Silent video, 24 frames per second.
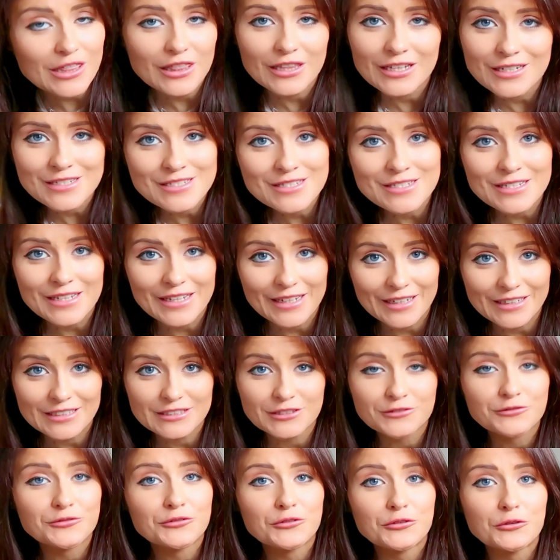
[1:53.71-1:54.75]
This is
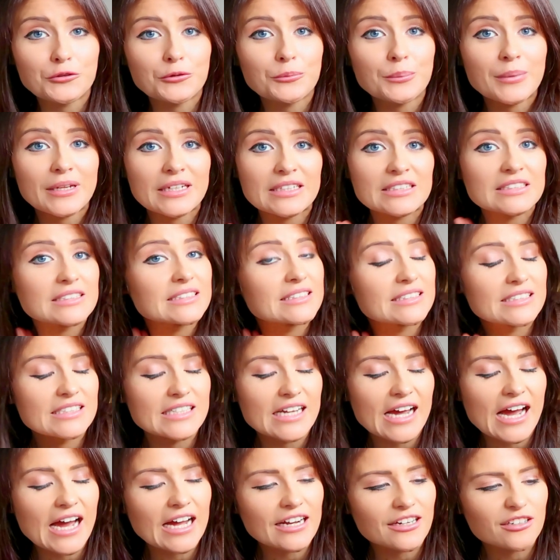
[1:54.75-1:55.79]
for Peter's
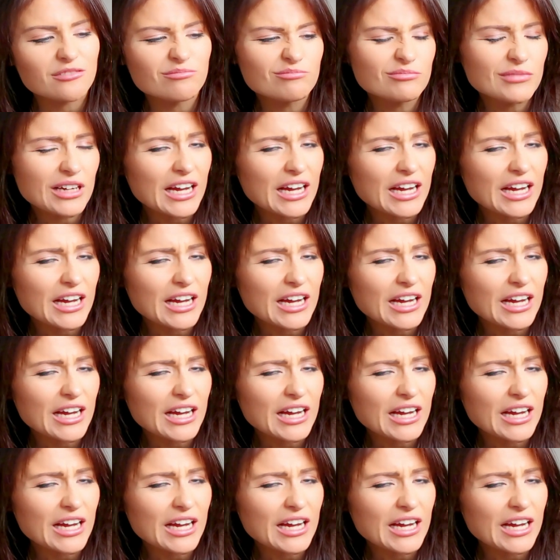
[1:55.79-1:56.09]
nan.